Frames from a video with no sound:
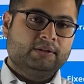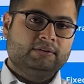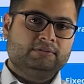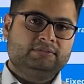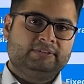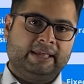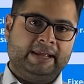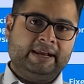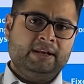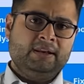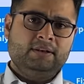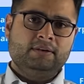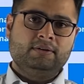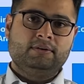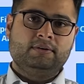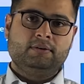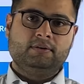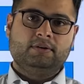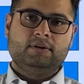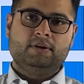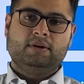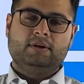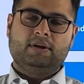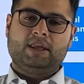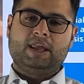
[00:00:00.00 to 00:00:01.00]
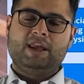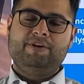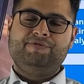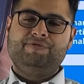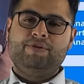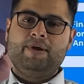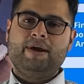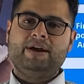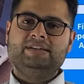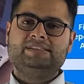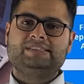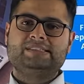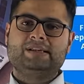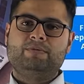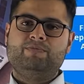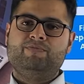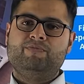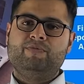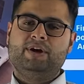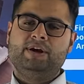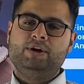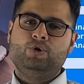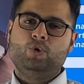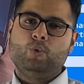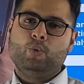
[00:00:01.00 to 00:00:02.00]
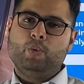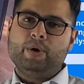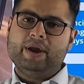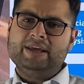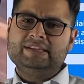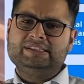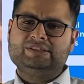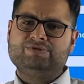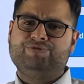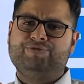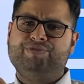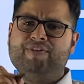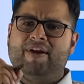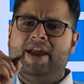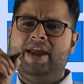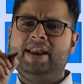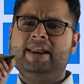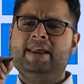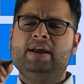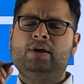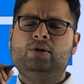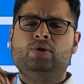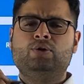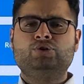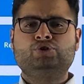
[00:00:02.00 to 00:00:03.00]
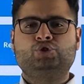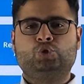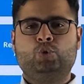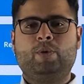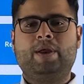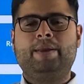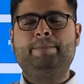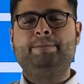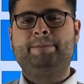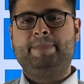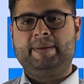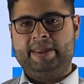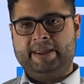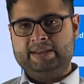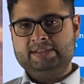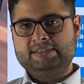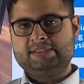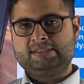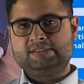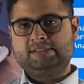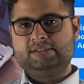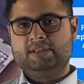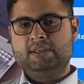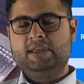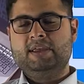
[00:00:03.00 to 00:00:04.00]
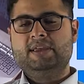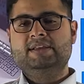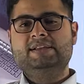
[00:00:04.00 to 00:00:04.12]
Then, if you are someone who is very close to MPS,